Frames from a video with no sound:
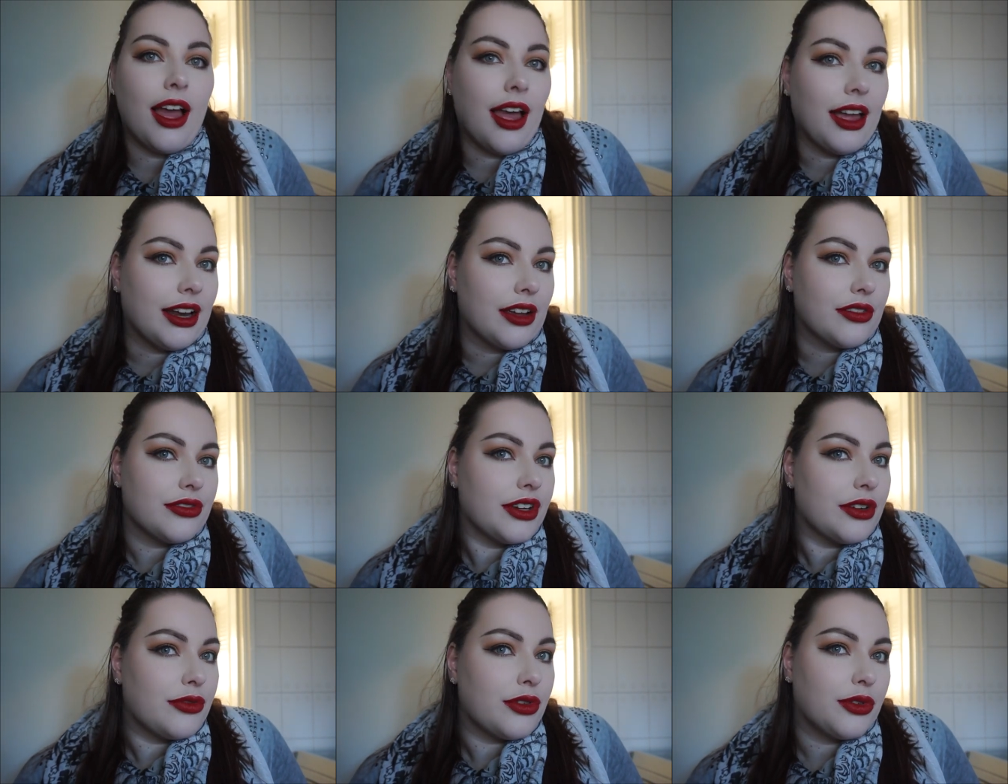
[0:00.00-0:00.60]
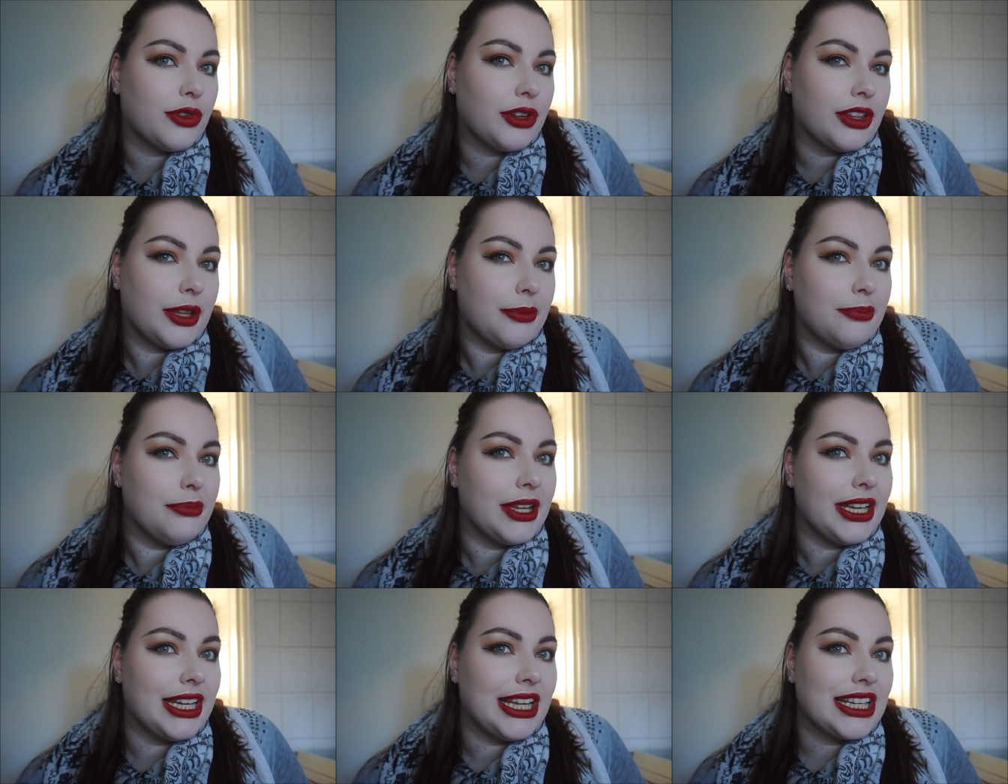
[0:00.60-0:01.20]
And I've never
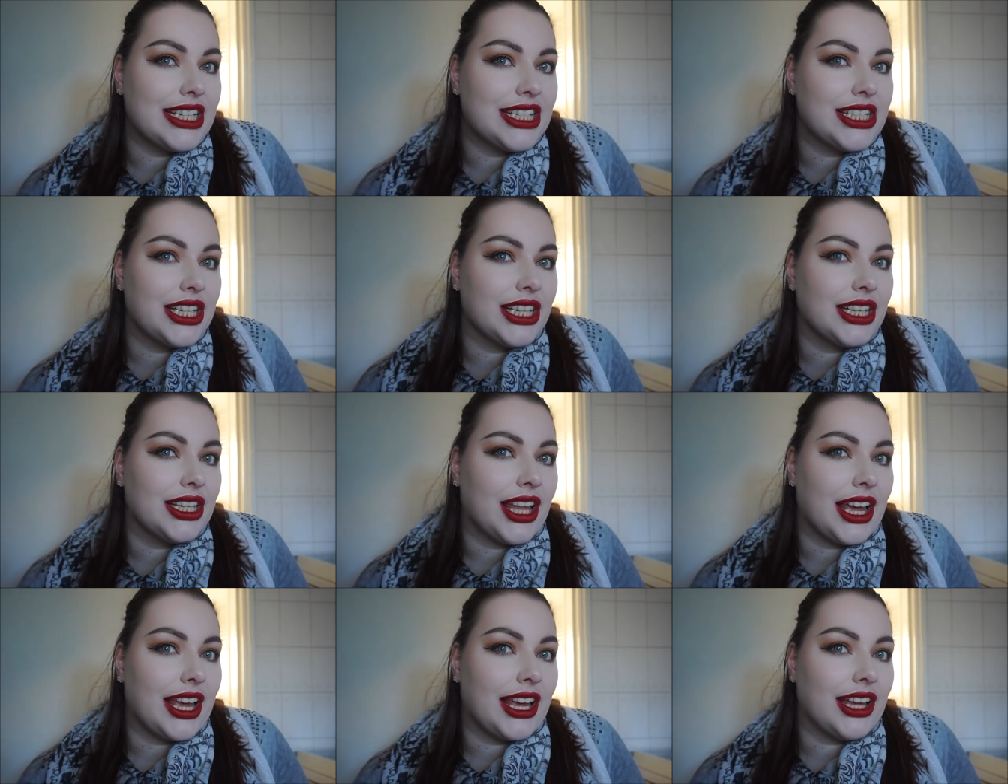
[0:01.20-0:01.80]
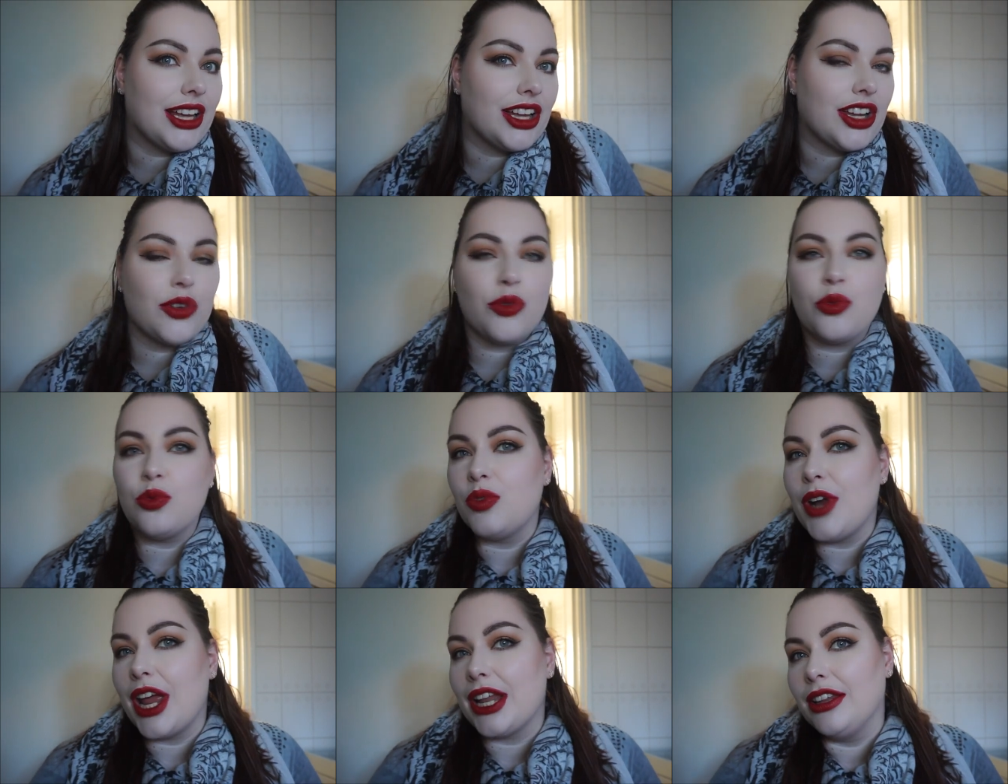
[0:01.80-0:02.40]
really been into like a
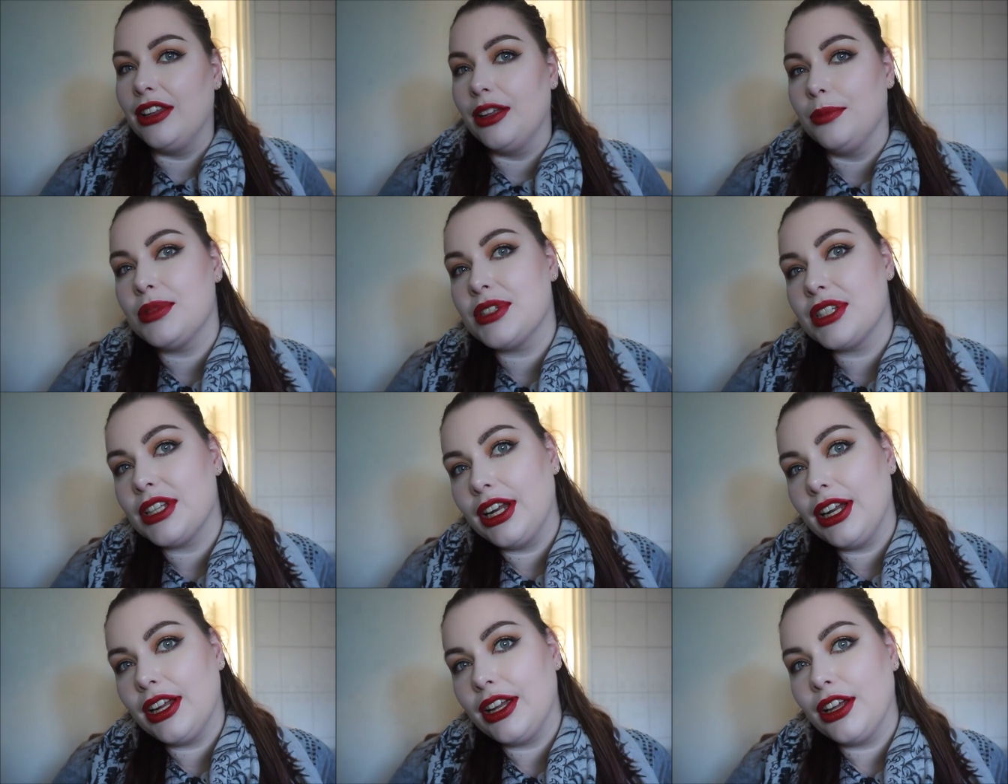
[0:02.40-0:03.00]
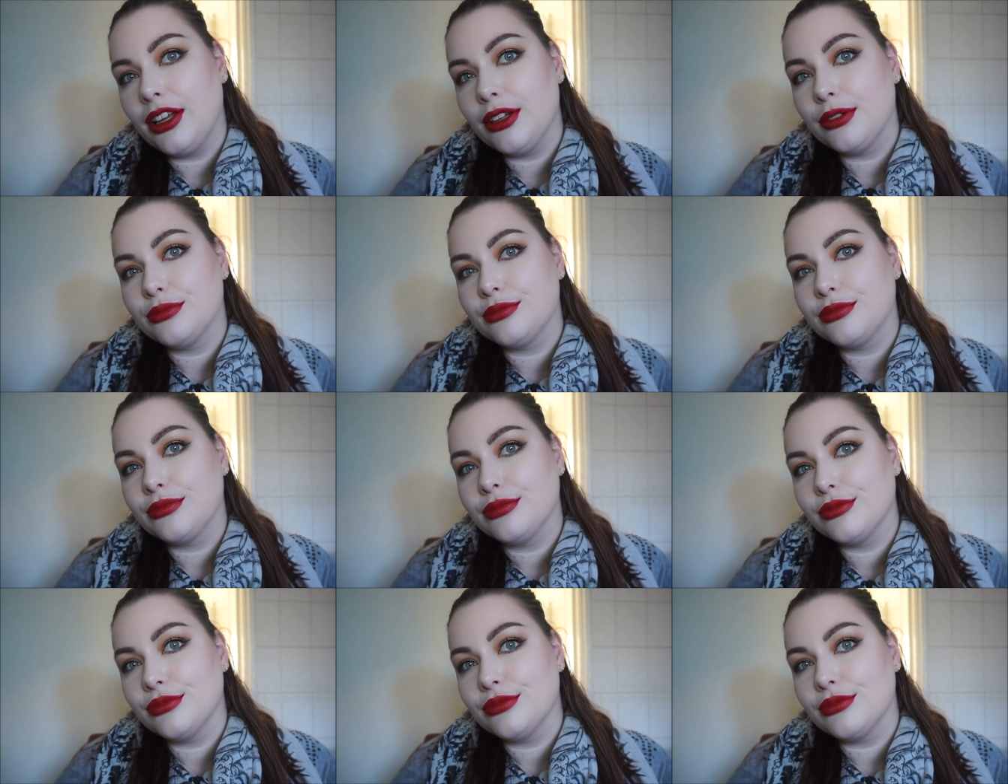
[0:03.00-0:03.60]
red lipstick.
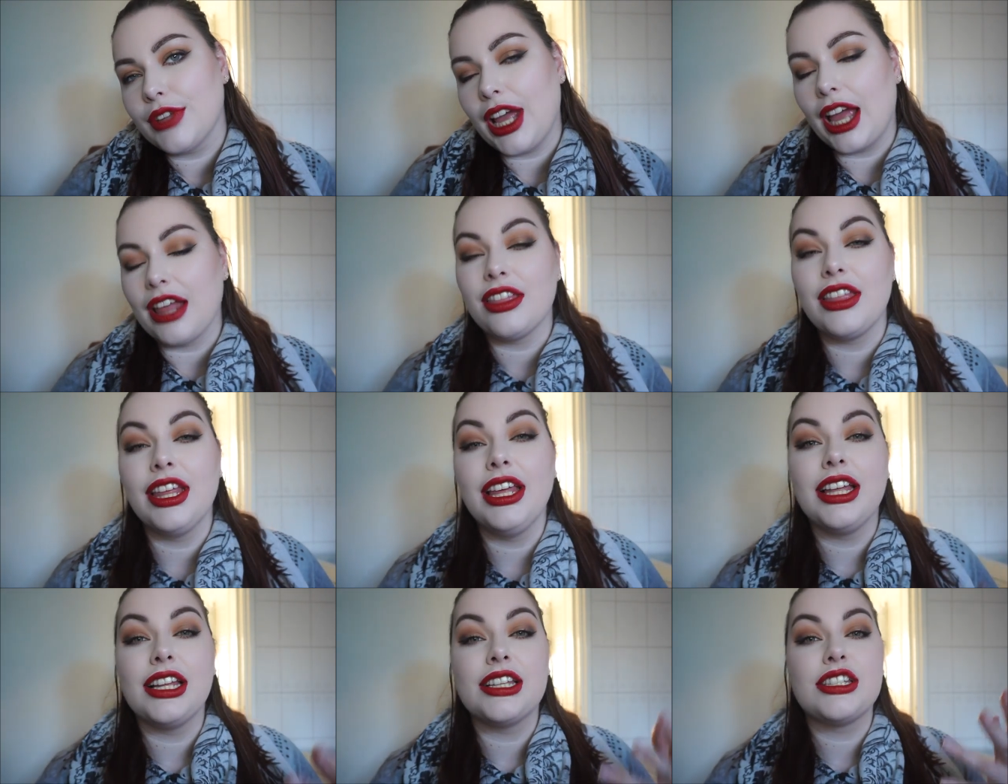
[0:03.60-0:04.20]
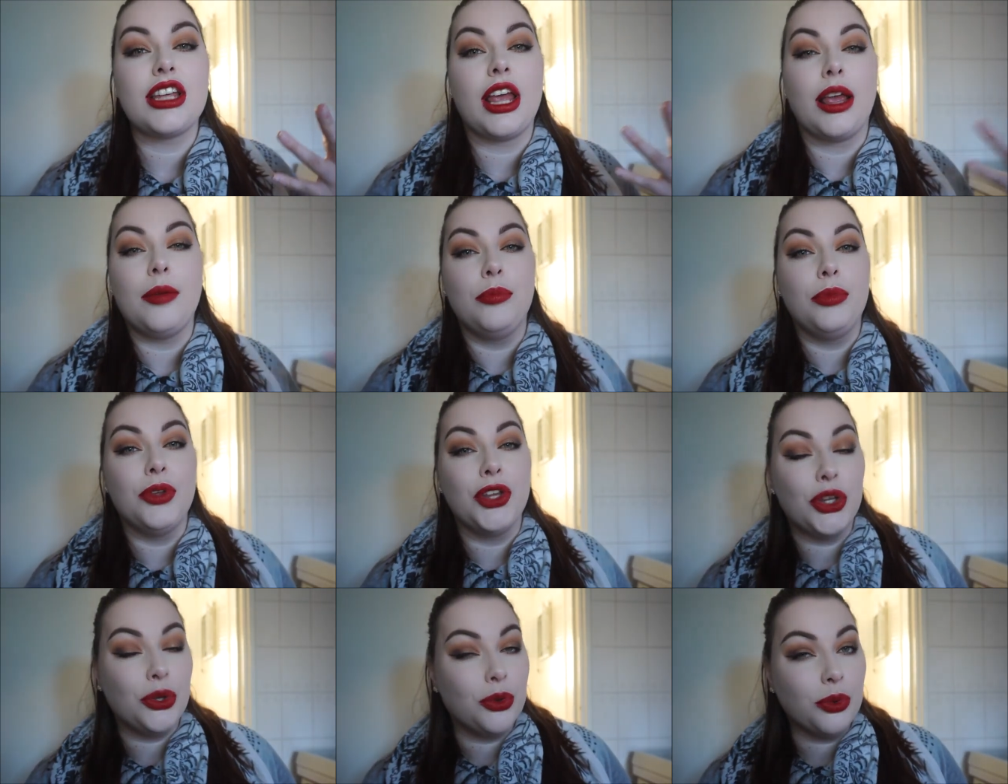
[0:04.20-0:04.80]
I think it's a
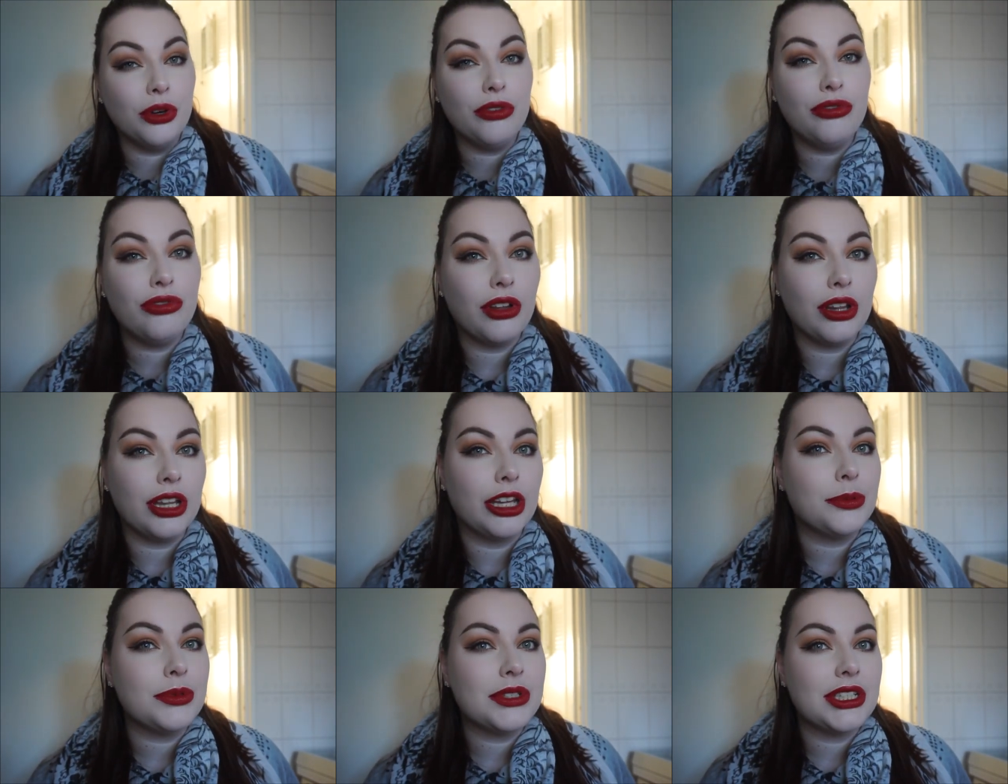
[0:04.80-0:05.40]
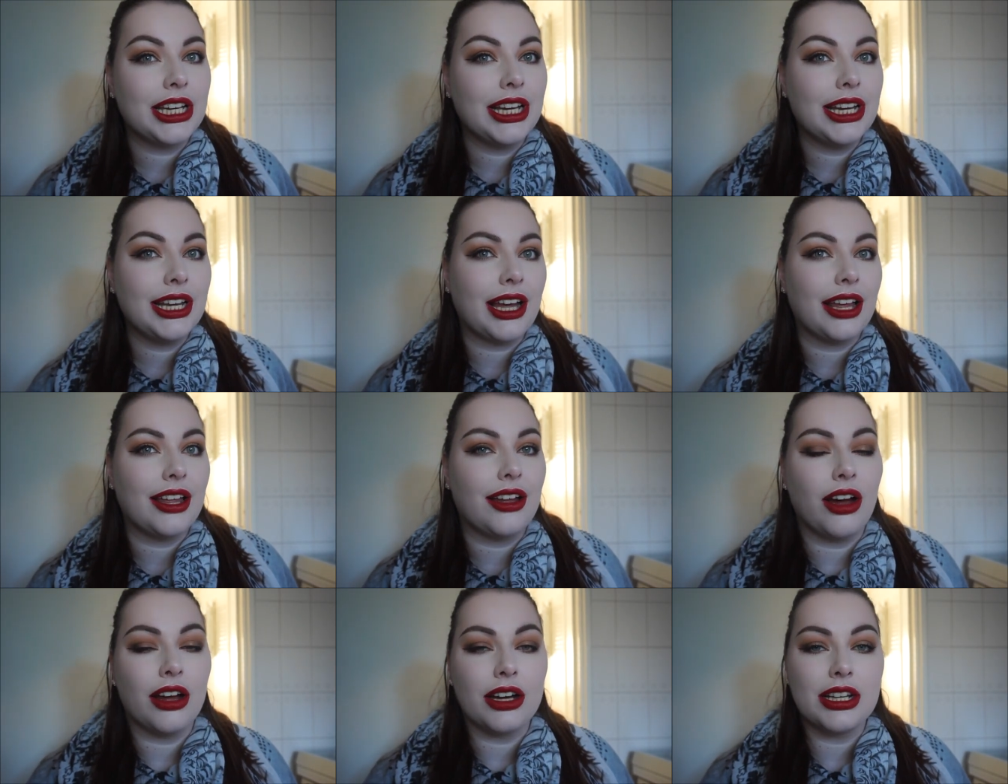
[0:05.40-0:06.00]
beautiful lipstick.
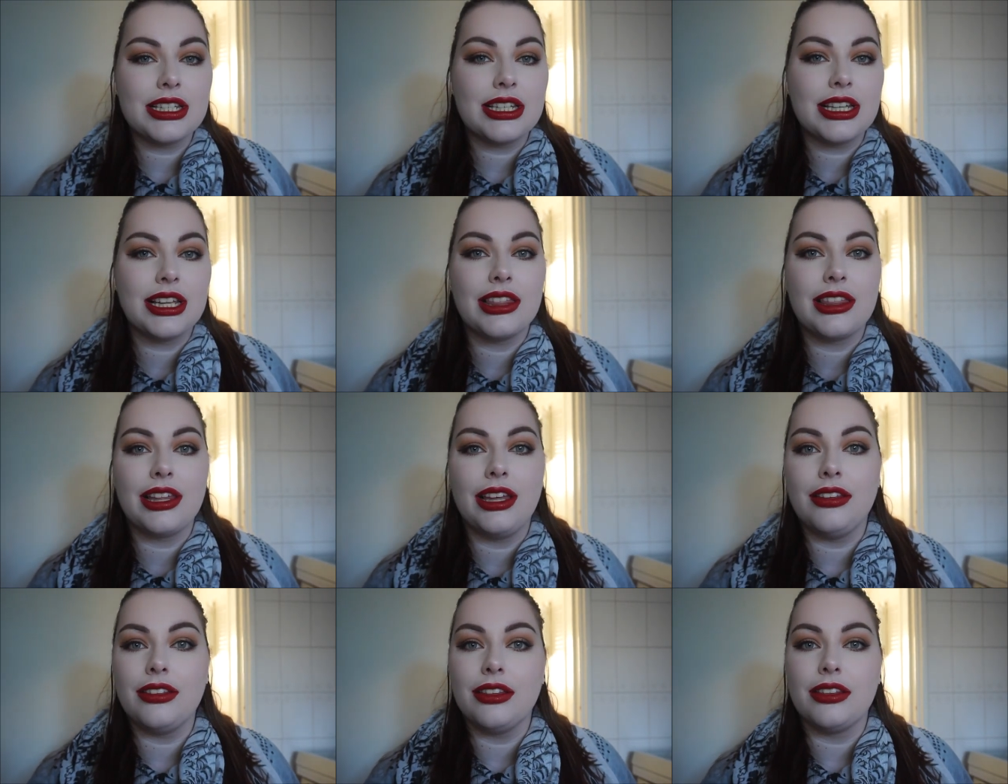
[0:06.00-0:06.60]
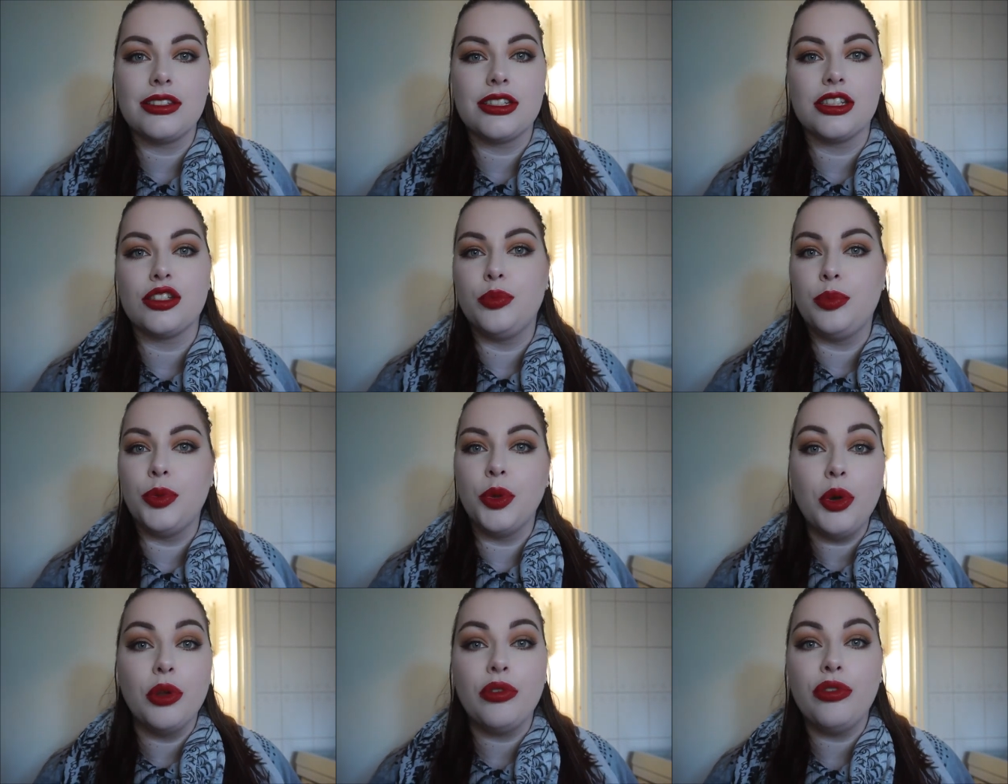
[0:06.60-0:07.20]
I honestly think this is
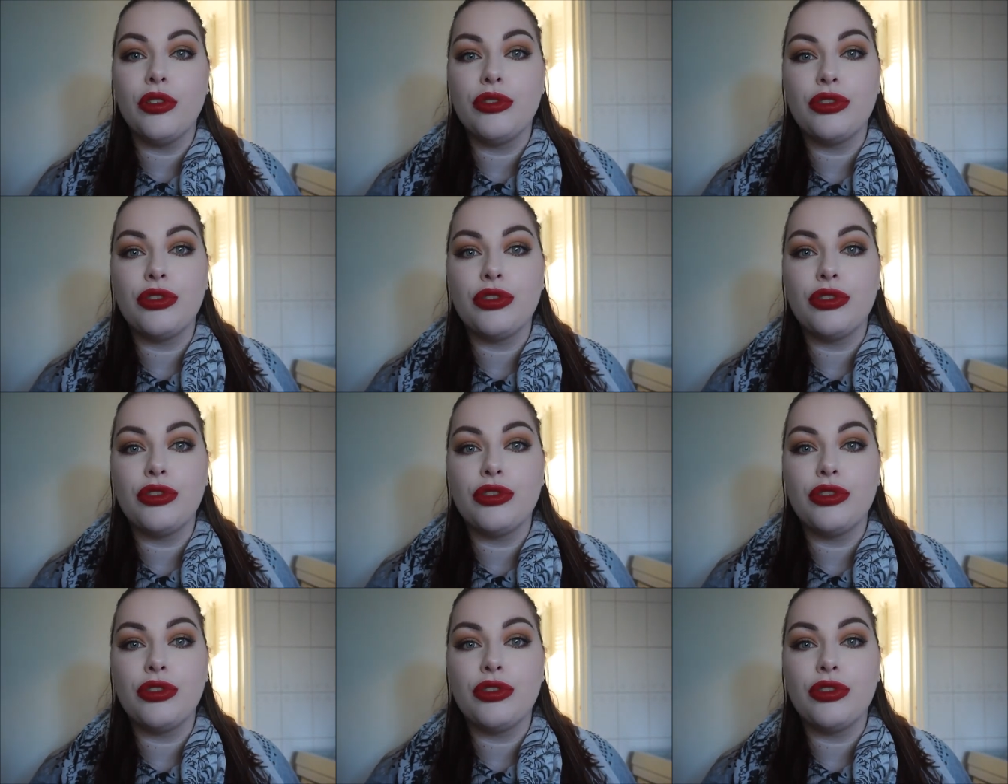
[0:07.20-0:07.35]
beautiful